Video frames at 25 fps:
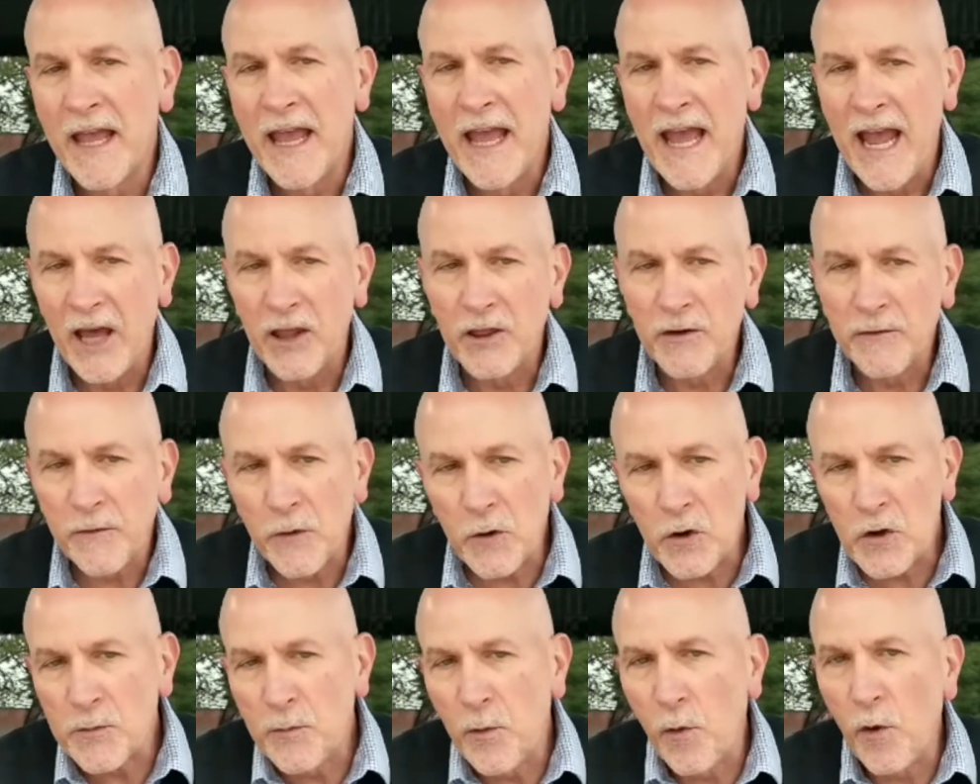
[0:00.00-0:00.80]
And the
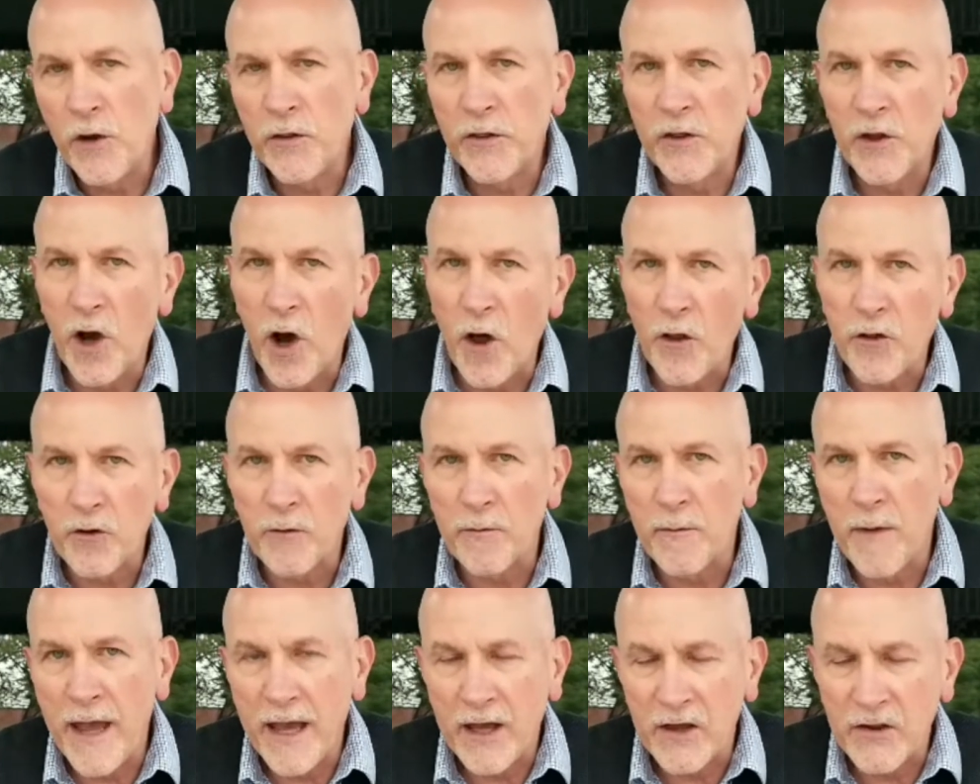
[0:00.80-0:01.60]
first point the author
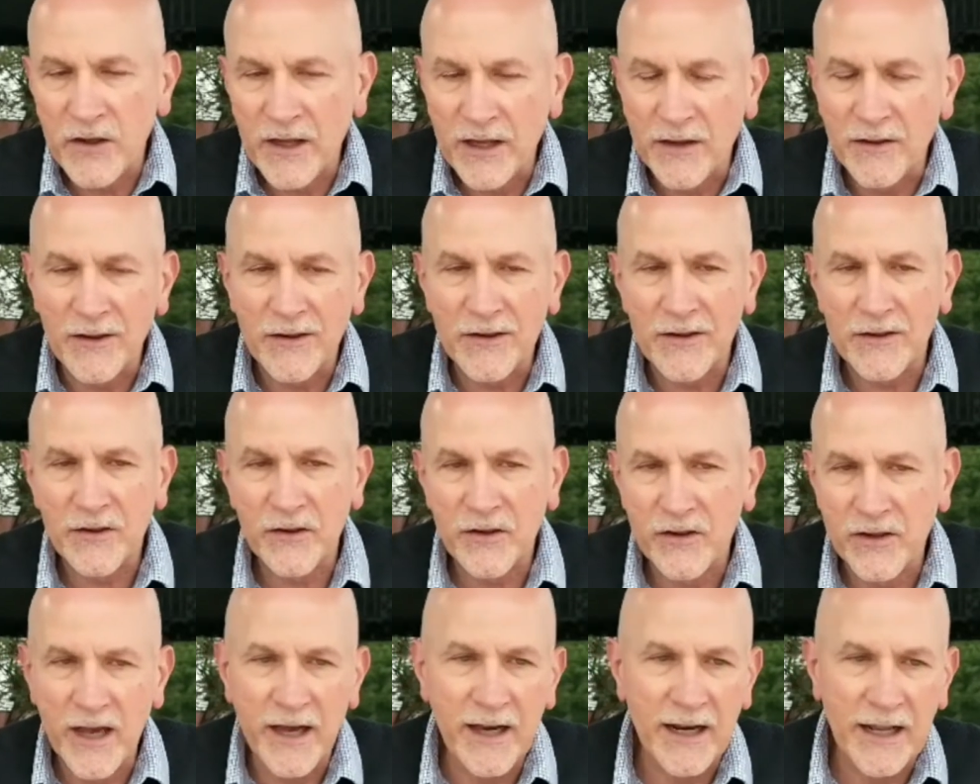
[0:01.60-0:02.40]
makes in this
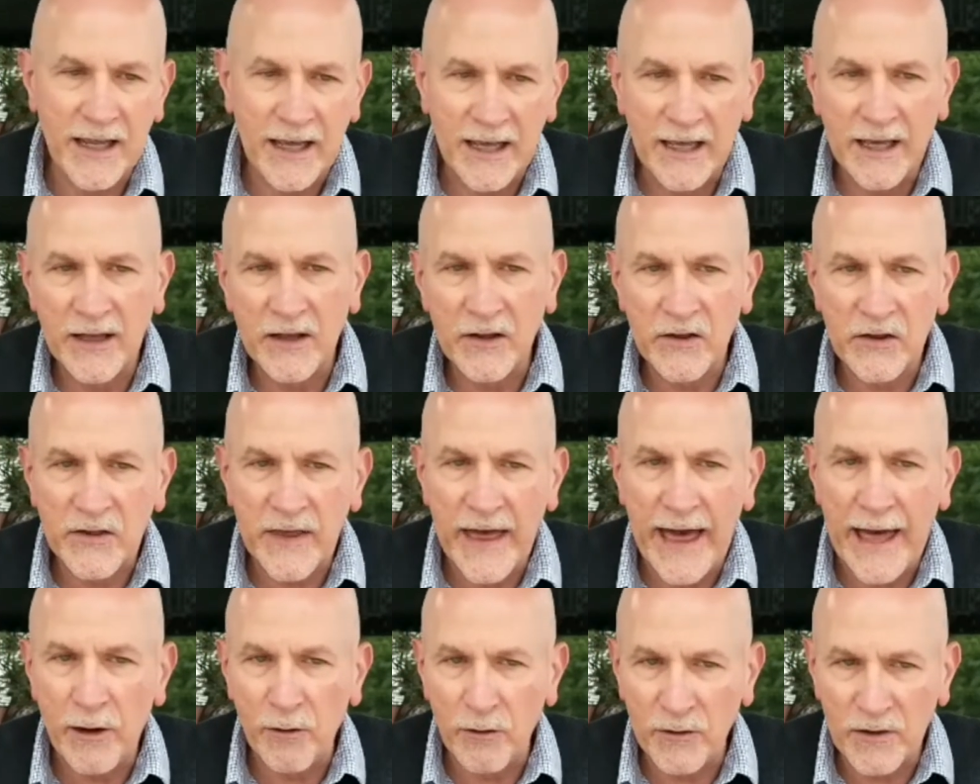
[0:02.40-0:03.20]
study is
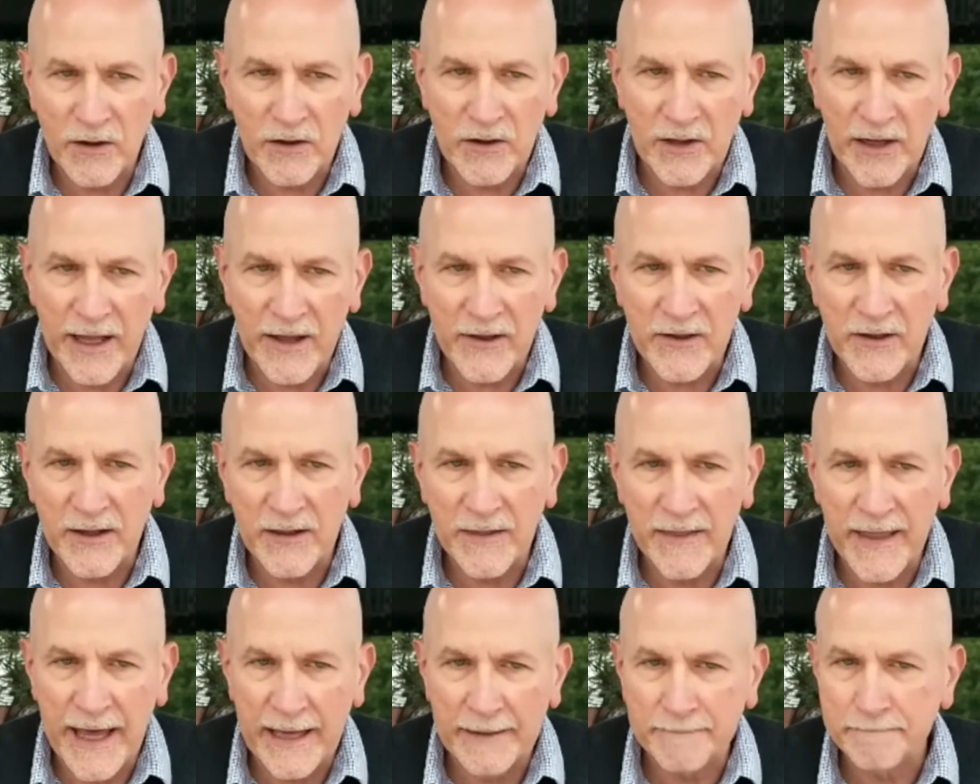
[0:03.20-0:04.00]
that, or in this lesson,
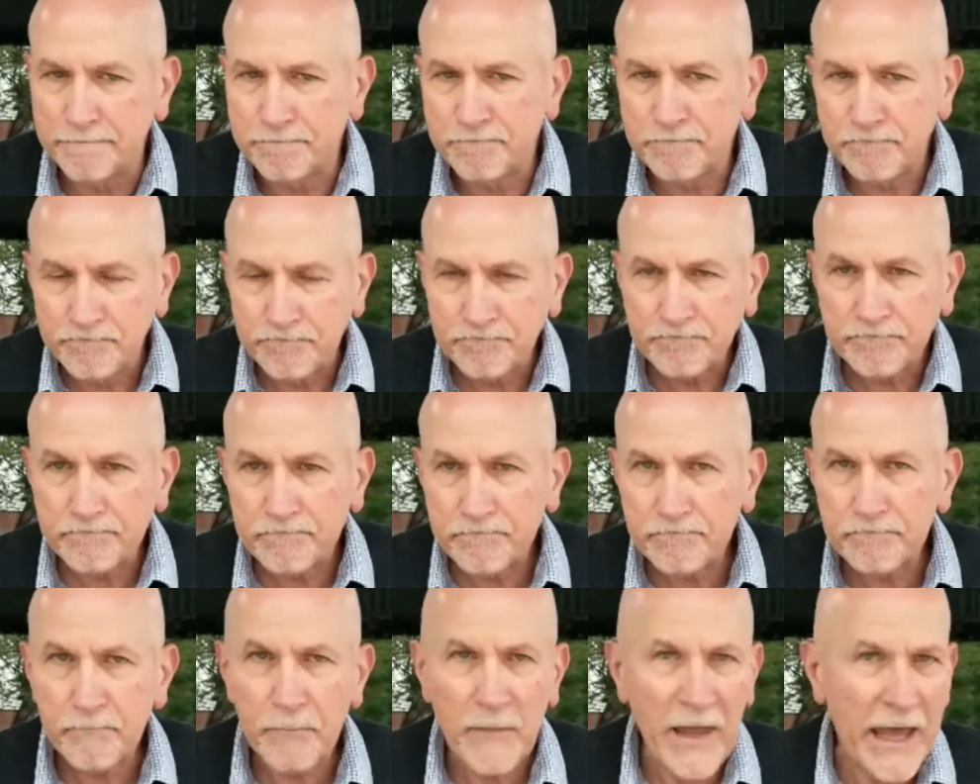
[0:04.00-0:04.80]
that
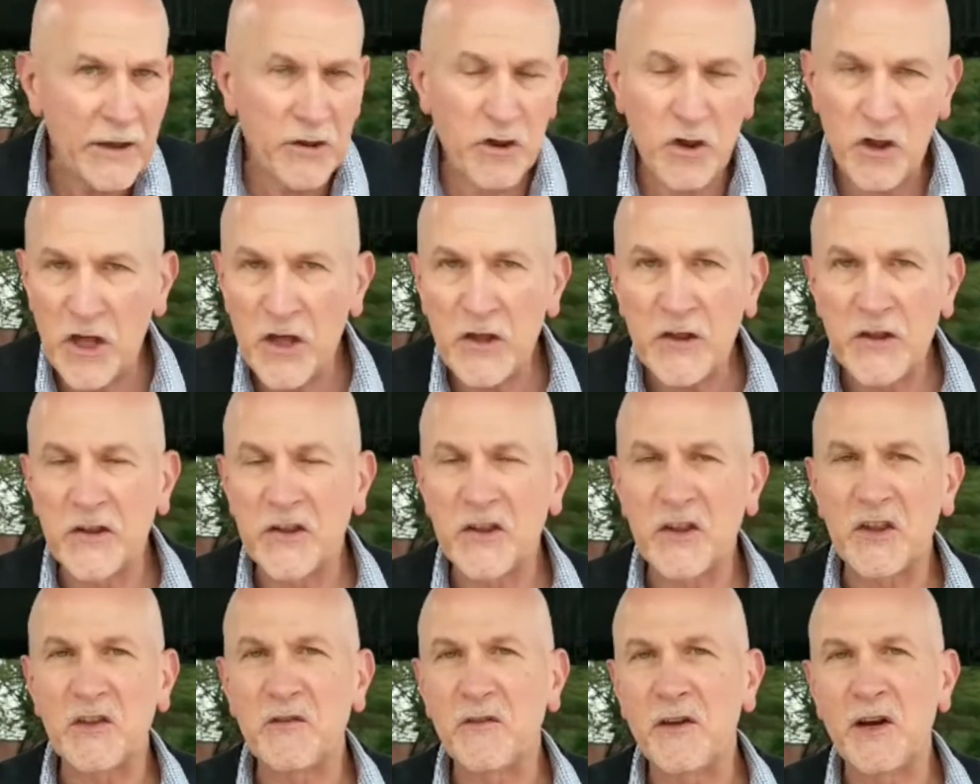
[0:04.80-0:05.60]
as Jesus
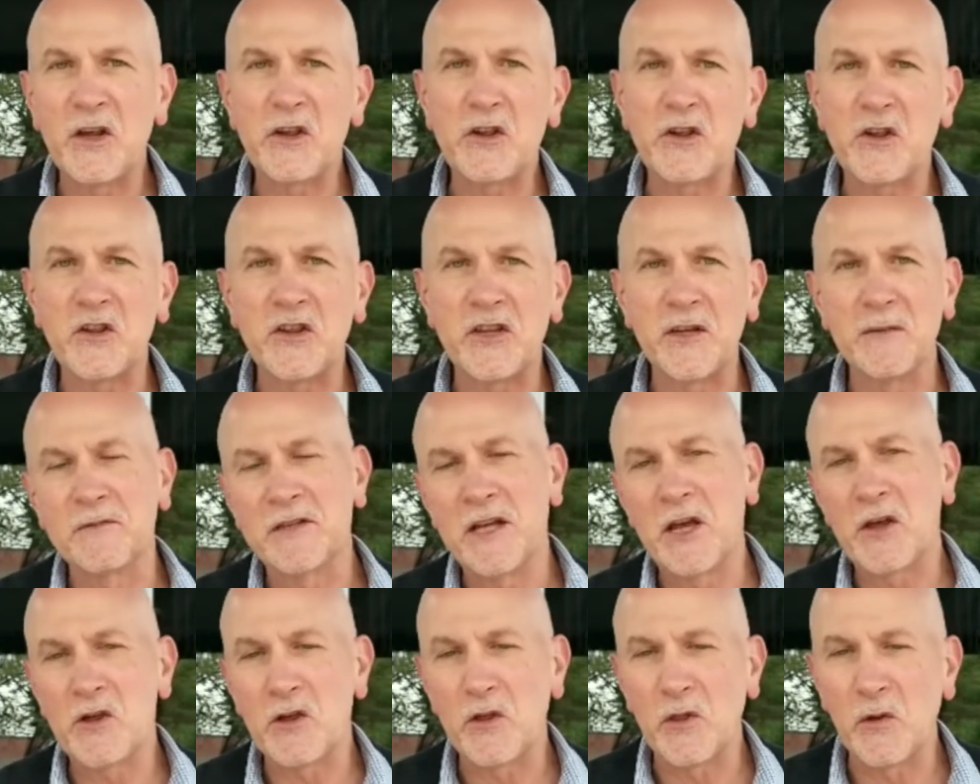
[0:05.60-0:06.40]
has finished his
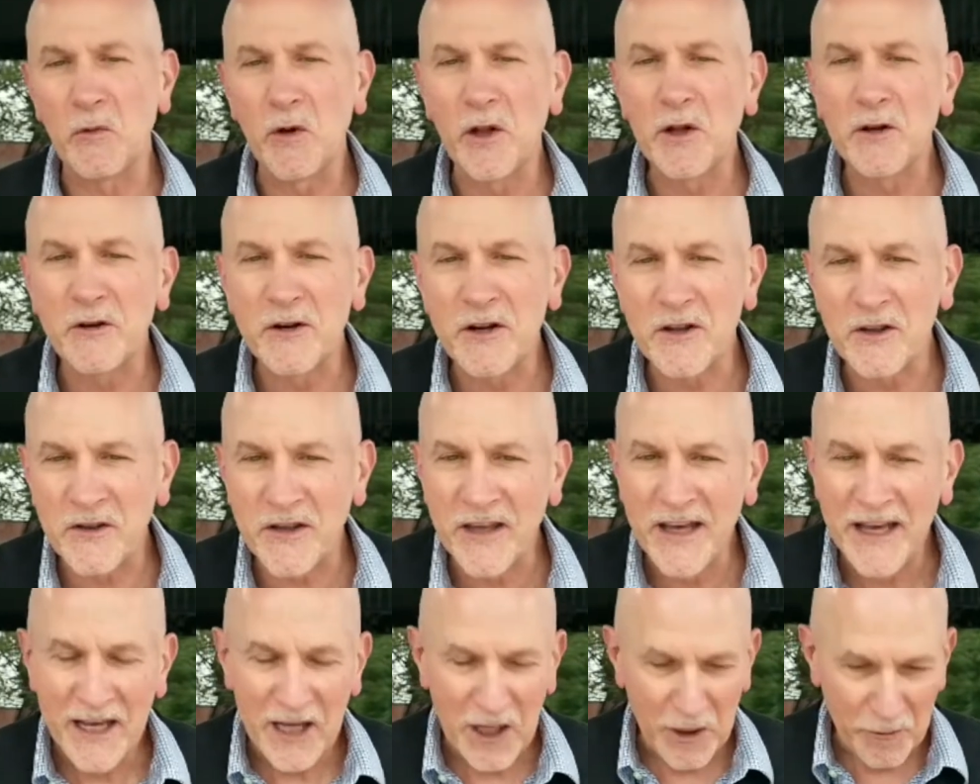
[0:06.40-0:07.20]
temptation in the wilderness,
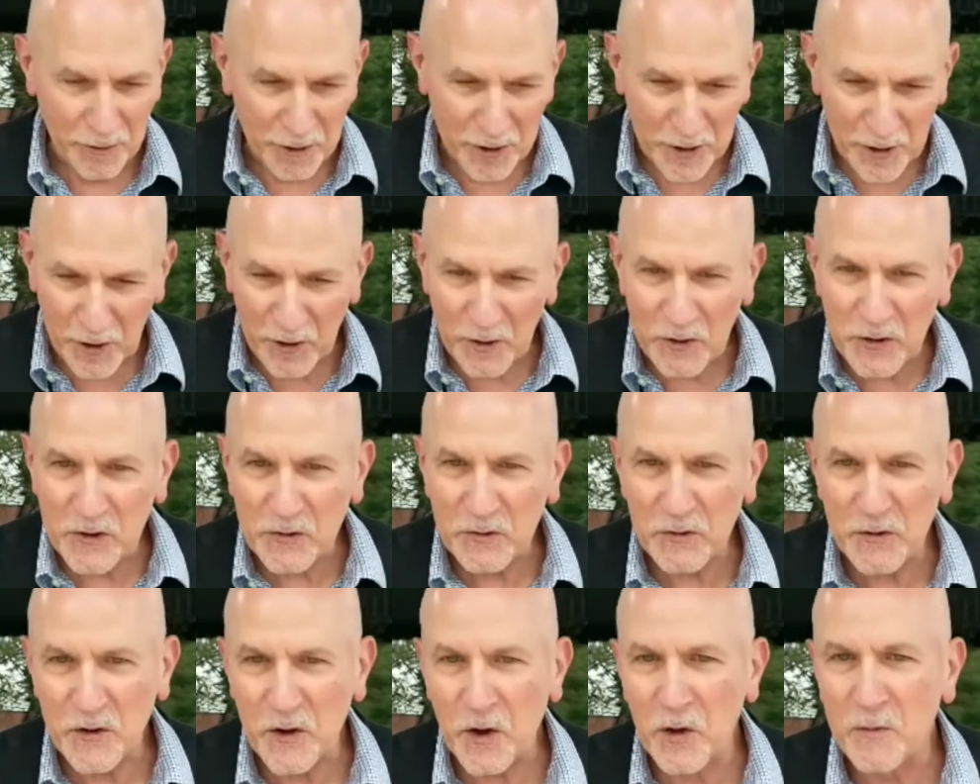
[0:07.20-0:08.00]
returns to
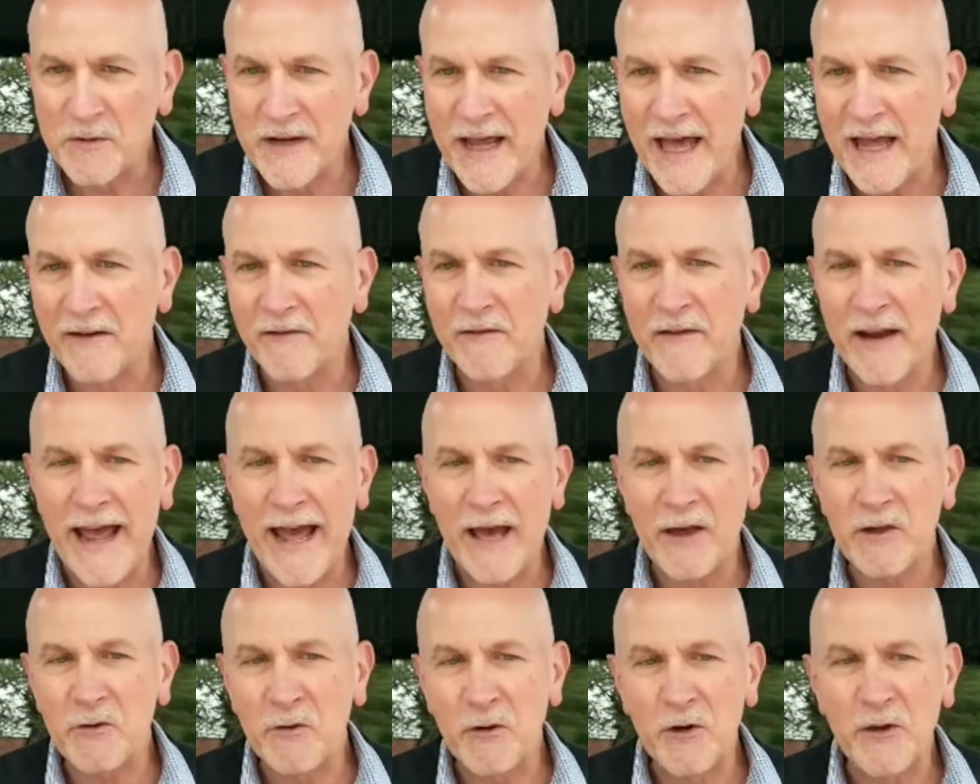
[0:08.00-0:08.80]
his hometown of
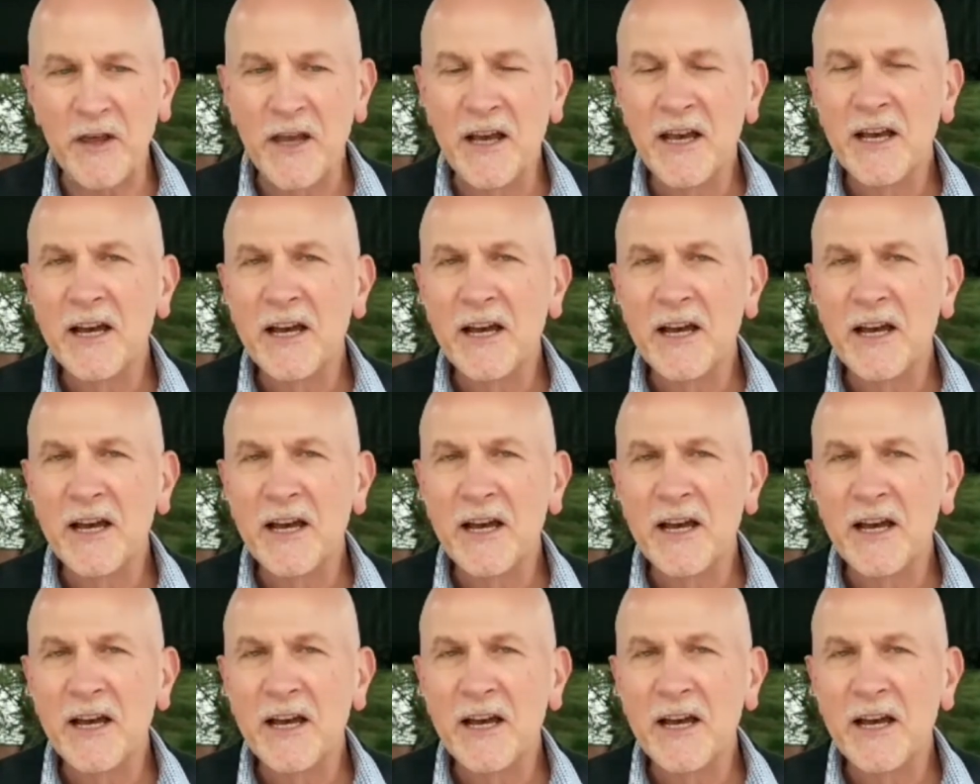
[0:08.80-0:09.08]
Nazareth,